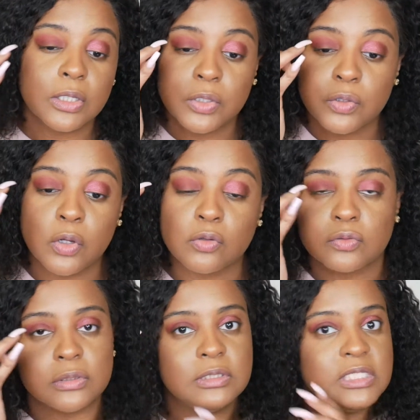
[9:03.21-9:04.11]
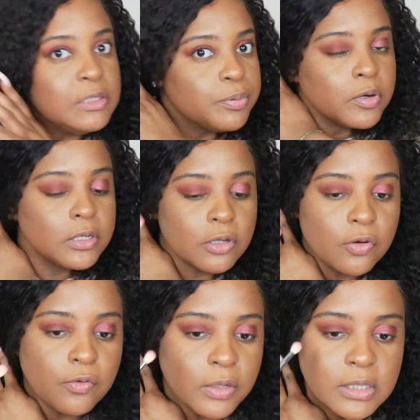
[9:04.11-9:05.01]
you know, deeper in the
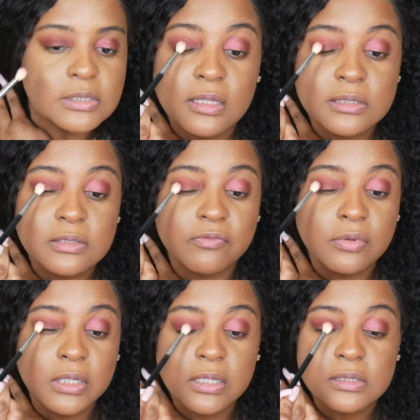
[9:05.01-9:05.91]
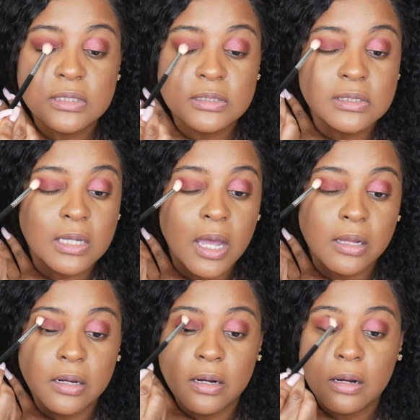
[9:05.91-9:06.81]
crease. This is a really consistent color.